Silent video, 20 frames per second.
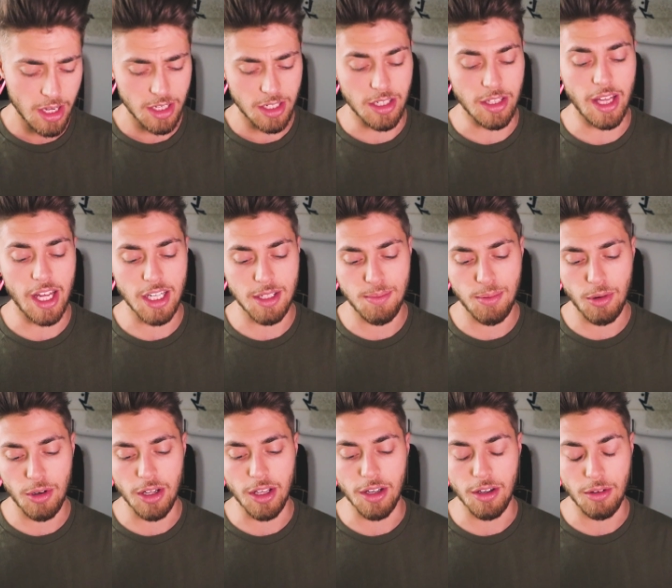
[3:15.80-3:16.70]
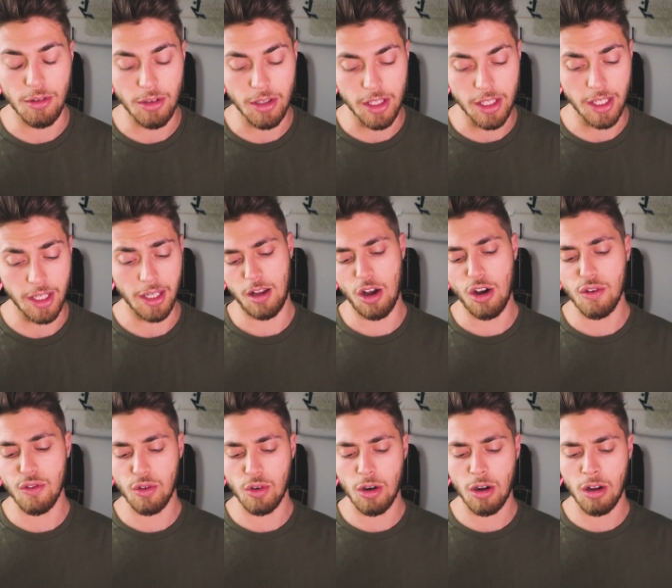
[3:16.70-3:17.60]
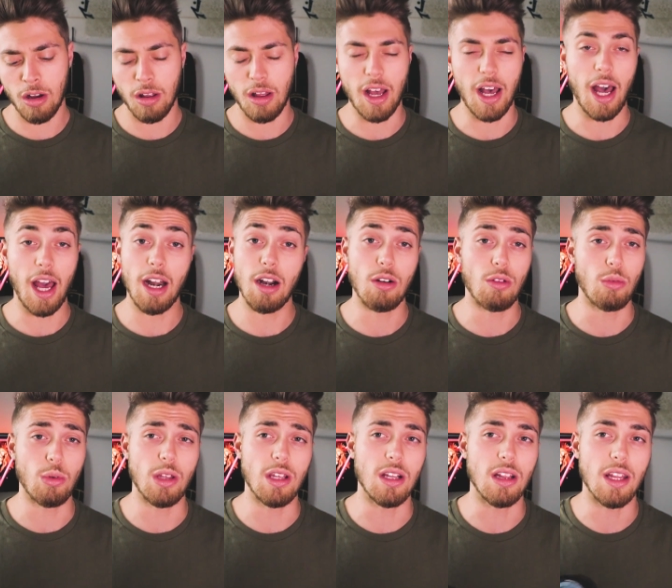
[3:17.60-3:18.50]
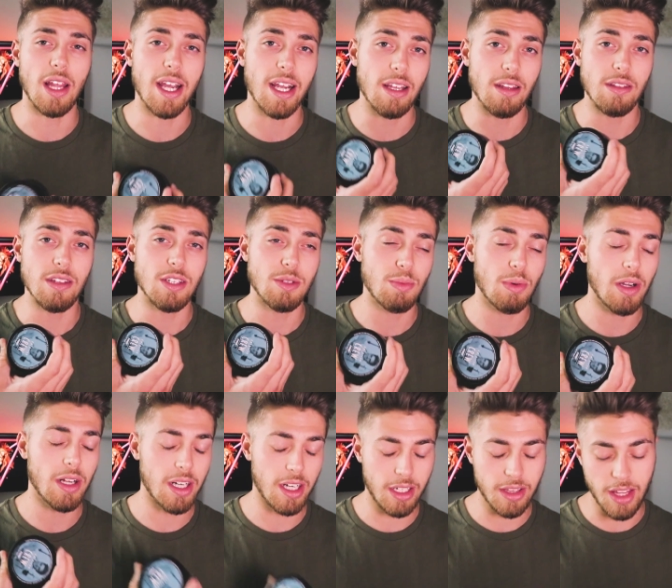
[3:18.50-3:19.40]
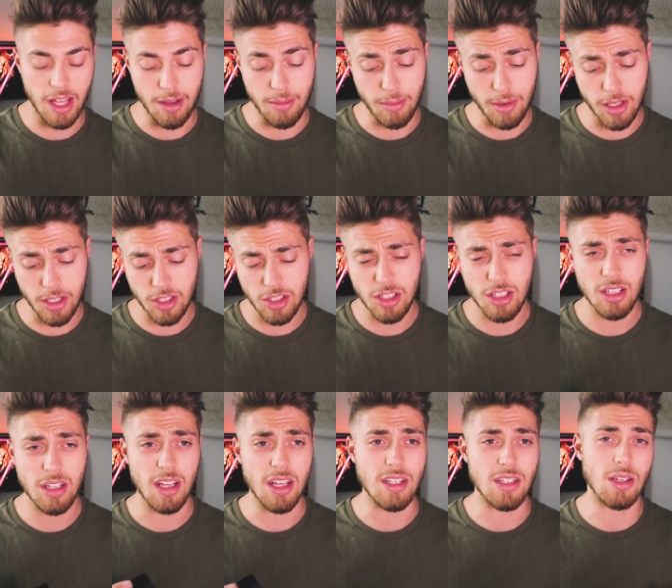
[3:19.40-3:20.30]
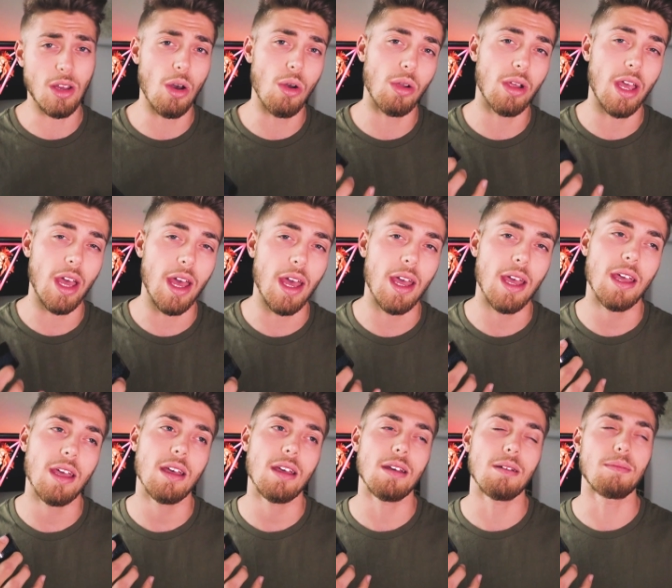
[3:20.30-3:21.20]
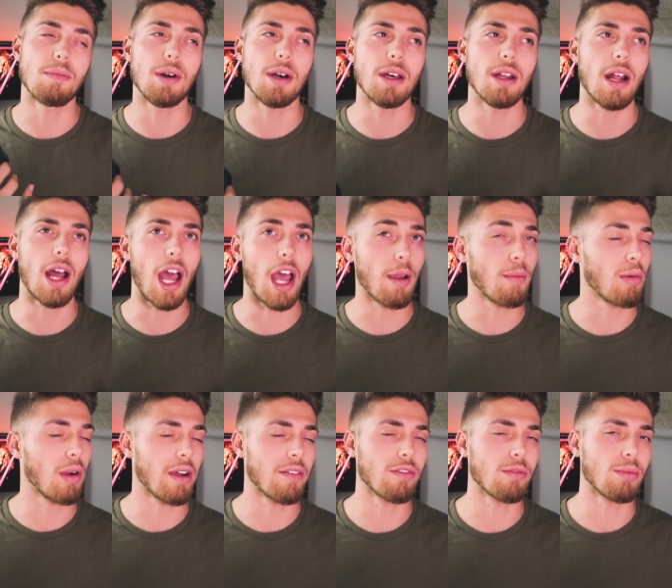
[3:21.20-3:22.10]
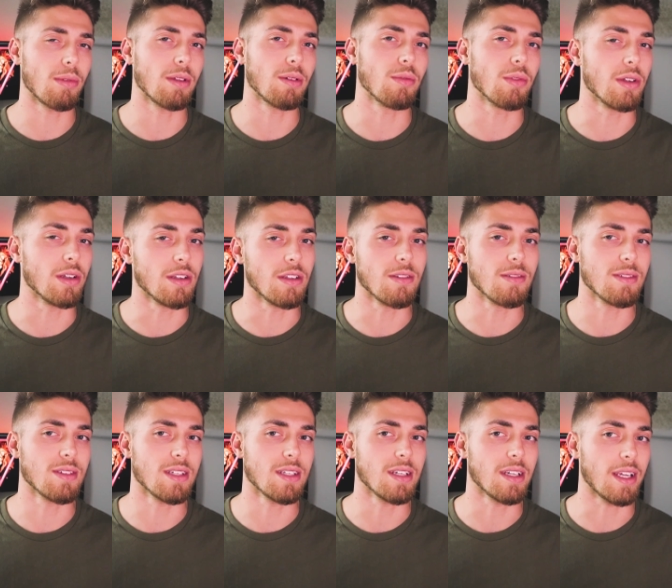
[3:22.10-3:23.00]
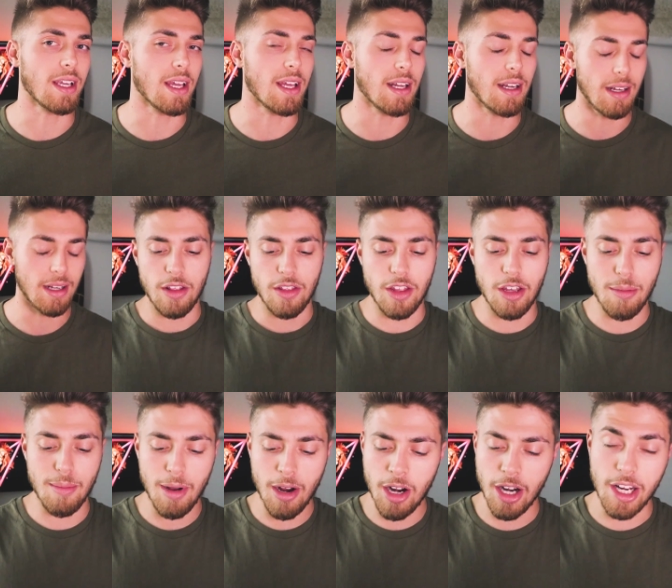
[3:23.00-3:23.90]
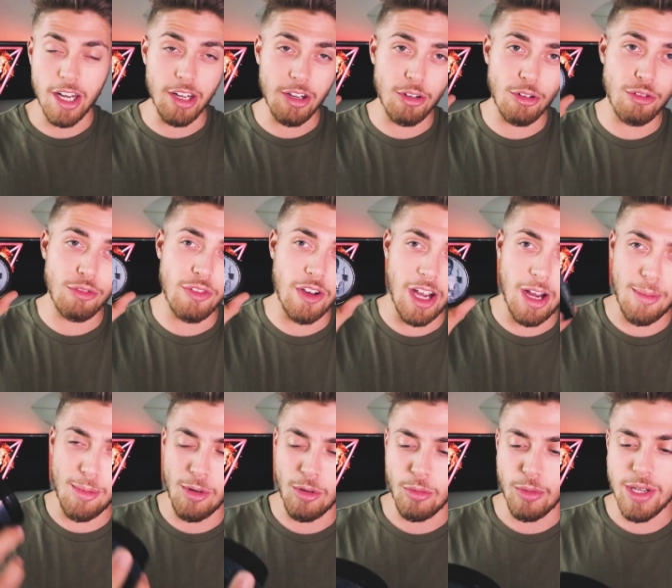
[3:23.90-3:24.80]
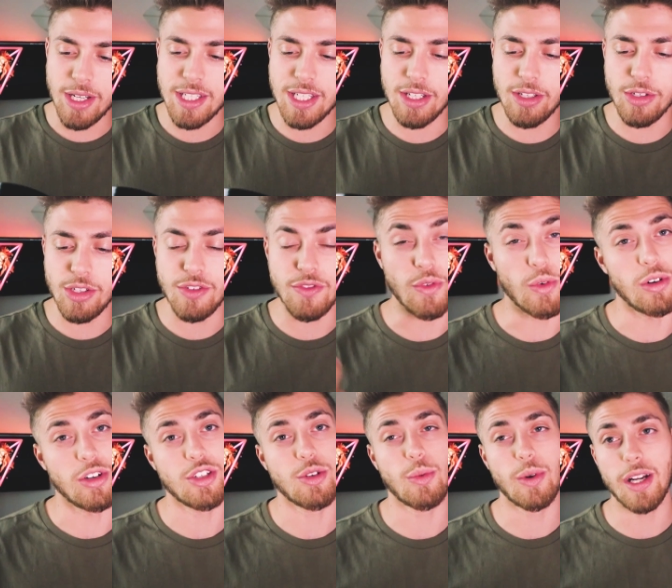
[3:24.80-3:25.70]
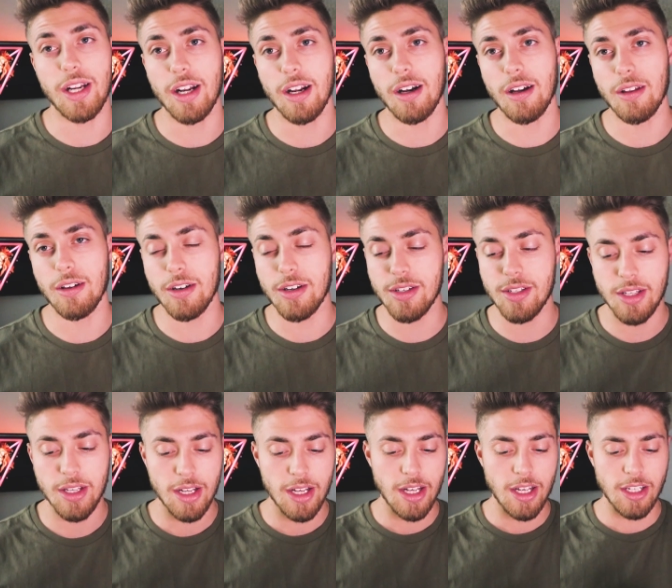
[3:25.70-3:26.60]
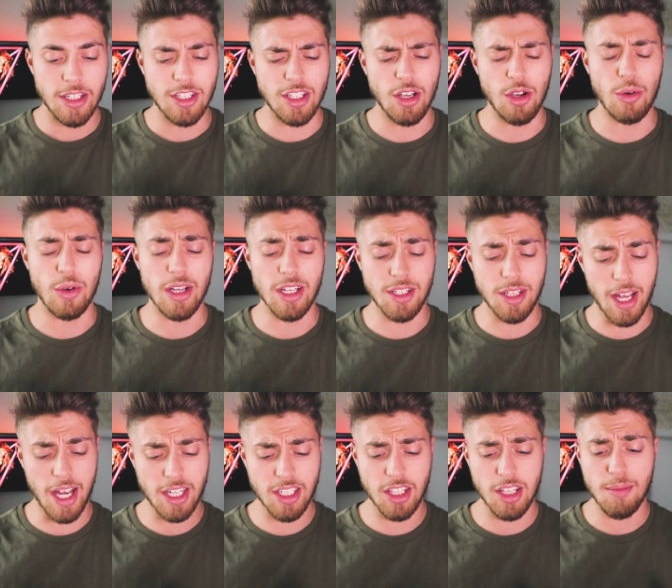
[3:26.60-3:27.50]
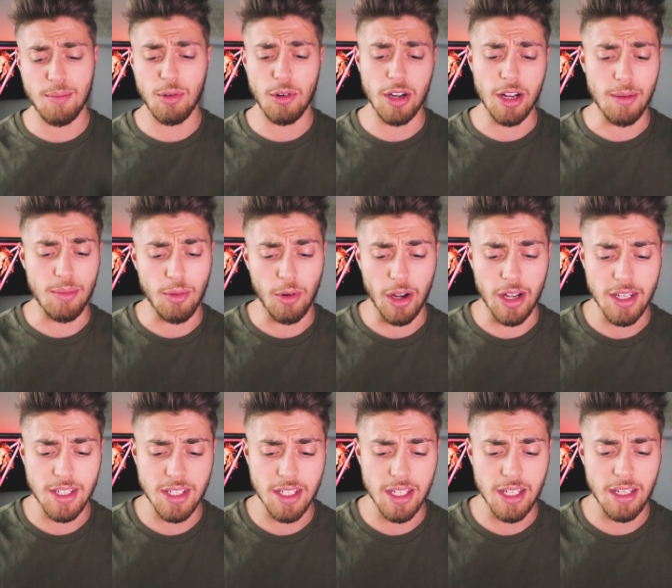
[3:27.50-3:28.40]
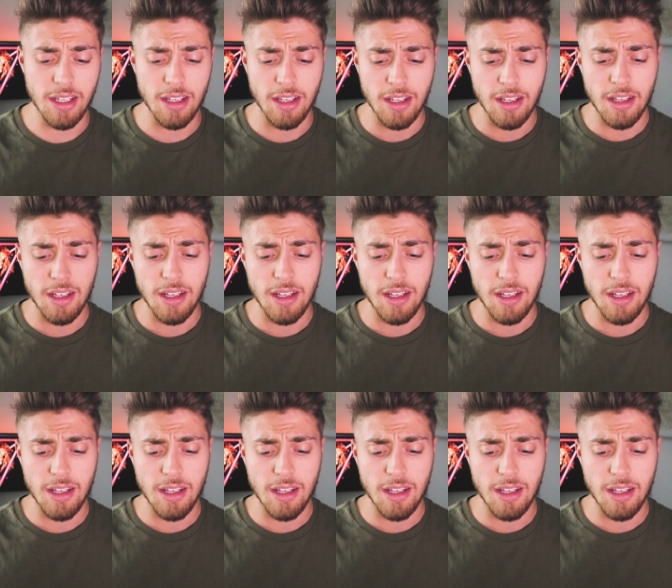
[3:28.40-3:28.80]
So that's pretty annoying. Overall, I don't really like this product that much. It's okay, but I probably wouldn't use it again. The American Crew Fiber retails for $20, so it's actually pretty pricey.